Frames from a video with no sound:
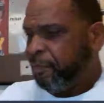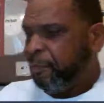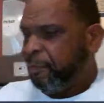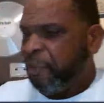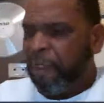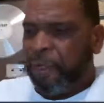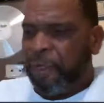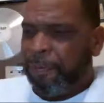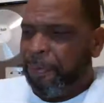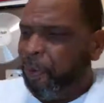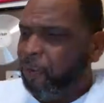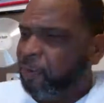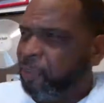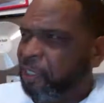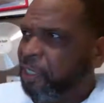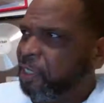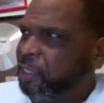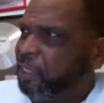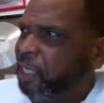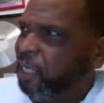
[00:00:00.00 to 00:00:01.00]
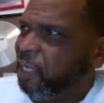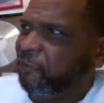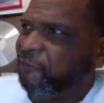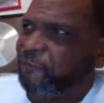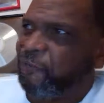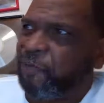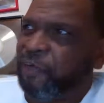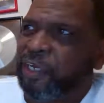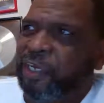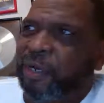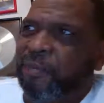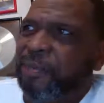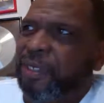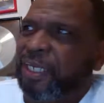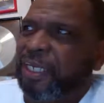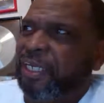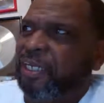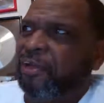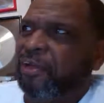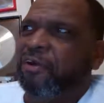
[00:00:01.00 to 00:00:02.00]
Poor little Nikki Fried, I'm gonna eat
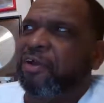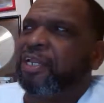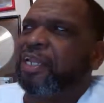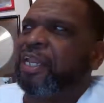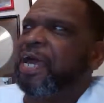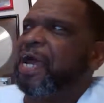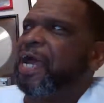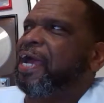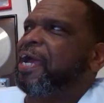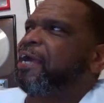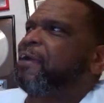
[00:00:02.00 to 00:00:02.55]
her alive.